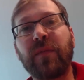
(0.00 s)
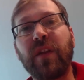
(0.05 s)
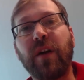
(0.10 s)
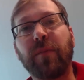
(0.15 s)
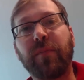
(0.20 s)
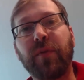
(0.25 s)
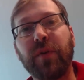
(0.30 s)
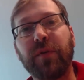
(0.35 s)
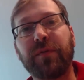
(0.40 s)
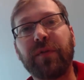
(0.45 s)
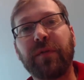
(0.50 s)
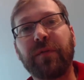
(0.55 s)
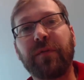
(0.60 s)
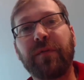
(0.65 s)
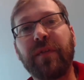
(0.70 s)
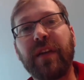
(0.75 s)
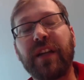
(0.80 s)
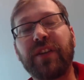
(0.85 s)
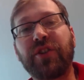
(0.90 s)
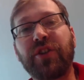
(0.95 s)
a proof in
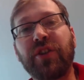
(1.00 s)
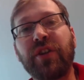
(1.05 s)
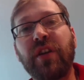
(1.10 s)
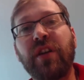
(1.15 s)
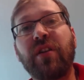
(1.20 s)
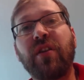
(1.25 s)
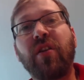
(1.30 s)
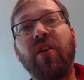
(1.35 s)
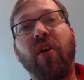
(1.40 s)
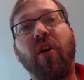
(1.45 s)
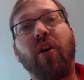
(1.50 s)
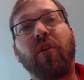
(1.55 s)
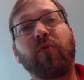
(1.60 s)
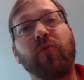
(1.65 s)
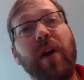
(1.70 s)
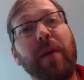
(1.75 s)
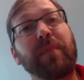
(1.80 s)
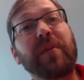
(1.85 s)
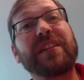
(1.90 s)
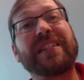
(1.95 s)
Fitch are
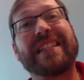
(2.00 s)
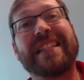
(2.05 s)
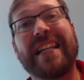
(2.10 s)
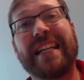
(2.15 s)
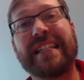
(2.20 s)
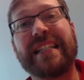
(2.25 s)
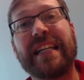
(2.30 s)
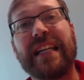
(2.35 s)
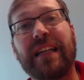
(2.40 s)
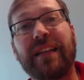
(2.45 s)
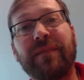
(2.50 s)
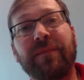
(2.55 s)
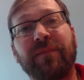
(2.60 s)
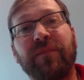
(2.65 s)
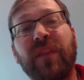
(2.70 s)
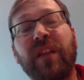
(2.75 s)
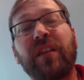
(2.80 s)
representing,